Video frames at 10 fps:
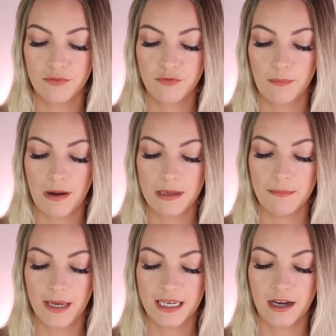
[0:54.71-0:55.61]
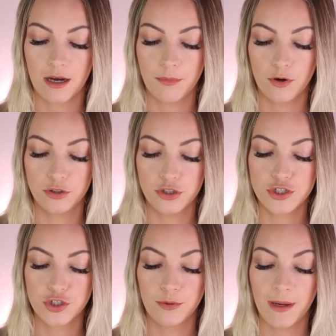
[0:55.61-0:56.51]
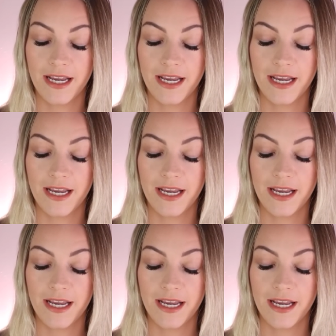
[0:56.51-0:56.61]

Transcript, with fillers: from Mummy Makeup on YouTube?